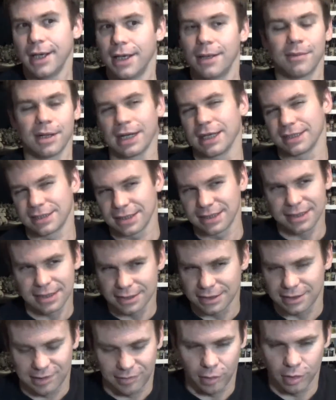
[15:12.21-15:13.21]
But I guess that's
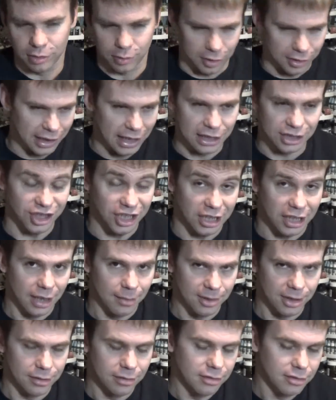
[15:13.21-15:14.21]
because it's Forge World, not
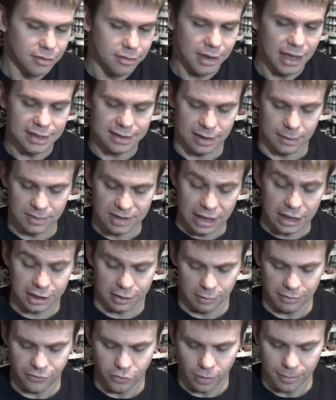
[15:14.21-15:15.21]
GW, who has an
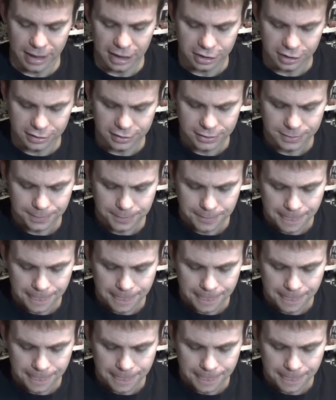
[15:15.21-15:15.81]
obsession with formations.